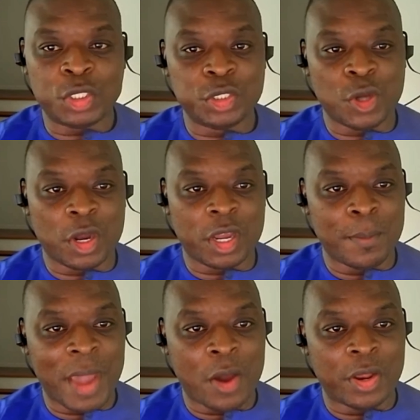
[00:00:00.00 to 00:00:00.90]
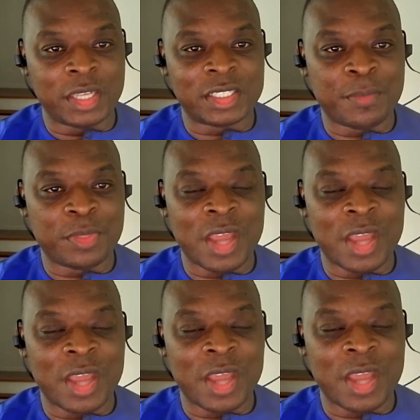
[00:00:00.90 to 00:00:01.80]
what you're talking about is
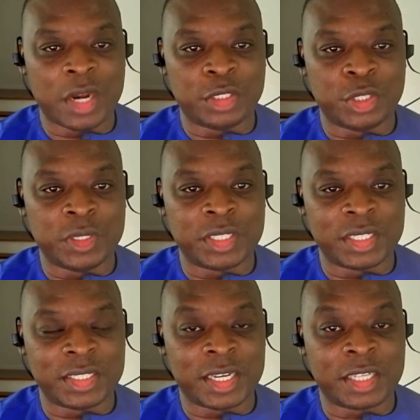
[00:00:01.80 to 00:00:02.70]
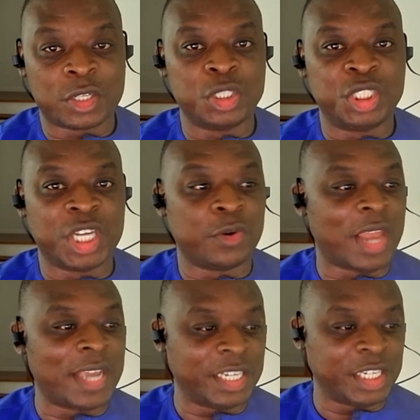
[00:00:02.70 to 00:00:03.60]
something that we try to do in statistics called
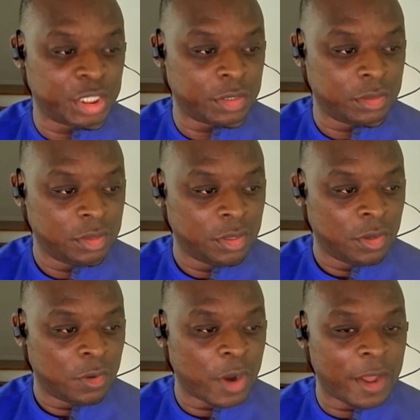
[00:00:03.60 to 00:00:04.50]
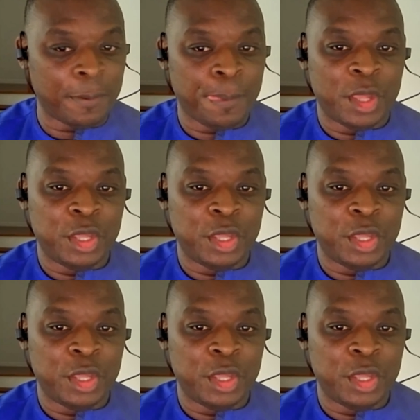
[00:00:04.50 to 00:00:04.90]
generalization, right?